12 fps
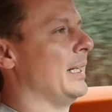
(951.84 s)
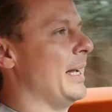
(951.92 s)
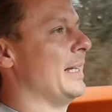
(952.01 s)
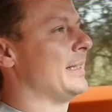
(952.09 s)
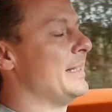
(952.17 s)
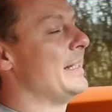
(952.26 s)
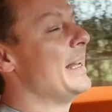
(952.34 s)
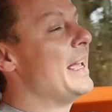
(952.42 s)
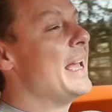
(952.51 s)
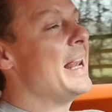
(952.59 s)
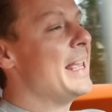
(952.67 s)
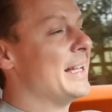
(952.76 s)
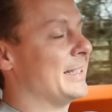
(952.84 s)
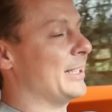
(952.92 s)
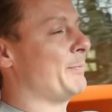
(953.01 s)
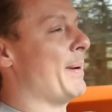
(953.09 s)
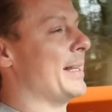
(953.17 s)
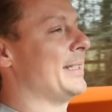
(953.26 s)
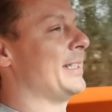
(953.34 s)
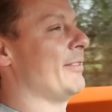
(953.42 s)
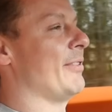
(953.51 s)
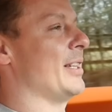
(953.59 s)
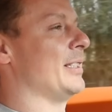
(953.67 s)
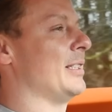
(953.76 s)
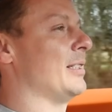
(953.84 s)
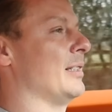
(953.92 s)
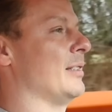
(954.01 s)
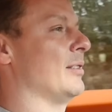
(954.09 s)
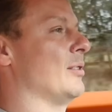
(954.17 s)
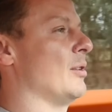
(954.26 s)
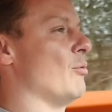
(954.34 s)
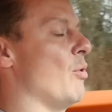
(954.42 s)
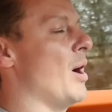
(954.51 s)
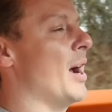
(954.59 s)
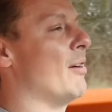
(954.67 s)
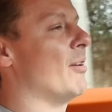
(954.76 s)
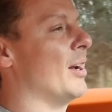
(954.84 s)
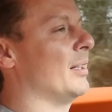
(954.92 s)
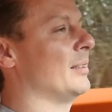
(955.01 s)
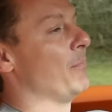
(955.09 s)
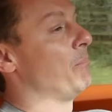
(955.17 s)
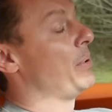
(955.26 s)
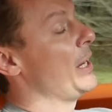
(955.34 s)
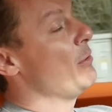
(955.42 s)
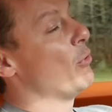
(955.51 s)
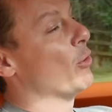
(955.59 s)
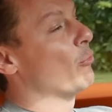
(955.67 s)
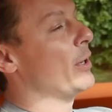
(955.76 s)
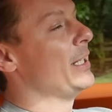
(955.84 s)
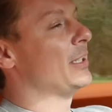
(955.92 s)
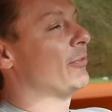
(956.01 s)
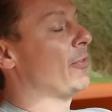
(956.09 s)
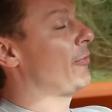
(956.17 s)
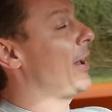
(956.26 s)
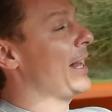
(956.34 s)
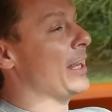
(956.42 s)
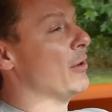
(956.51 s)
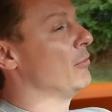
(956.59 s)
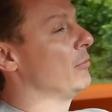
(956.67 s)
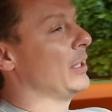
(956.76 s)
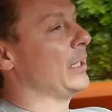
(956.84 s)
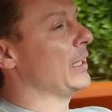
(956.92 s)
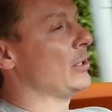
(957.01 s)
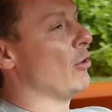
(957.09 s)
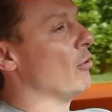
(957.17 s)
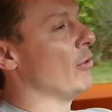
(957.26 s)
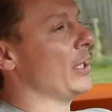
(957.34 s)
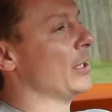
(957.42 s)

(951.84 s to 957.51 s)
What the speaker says: It's nearly as expensive as the Huayra. P1 wins for value. It's not